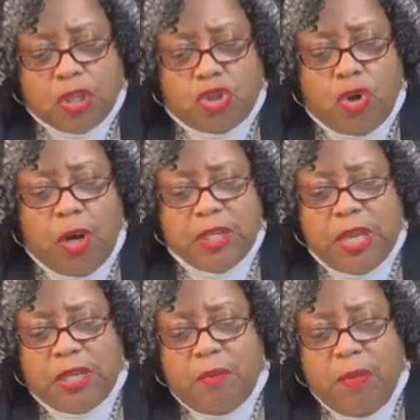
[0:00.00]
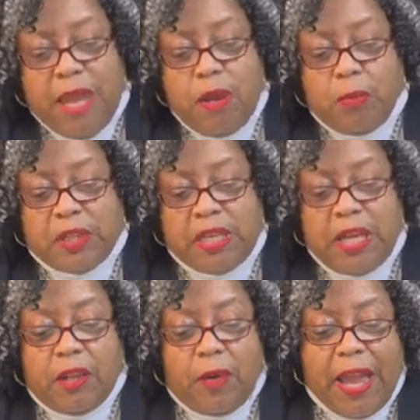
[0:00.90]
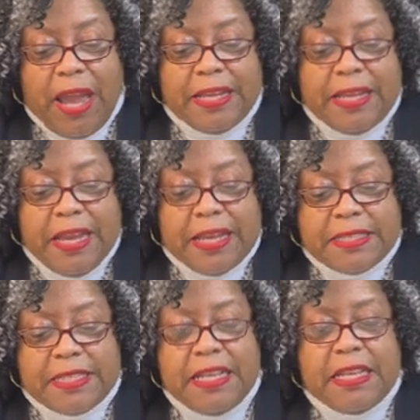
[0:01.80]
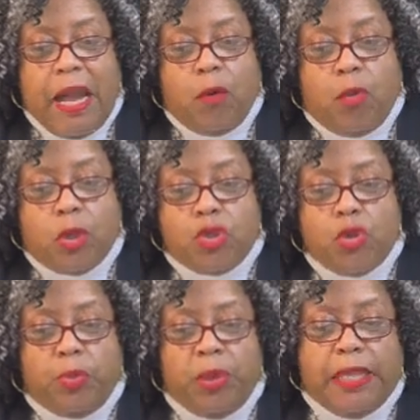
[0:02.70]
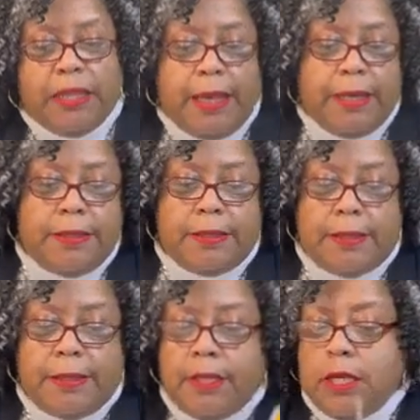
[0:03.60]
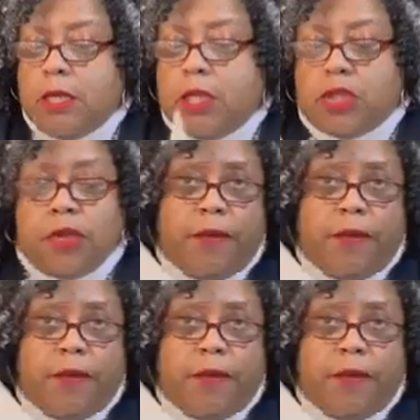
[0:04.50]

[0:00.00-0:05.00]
George and the man with the yellow hat did not want to be late. So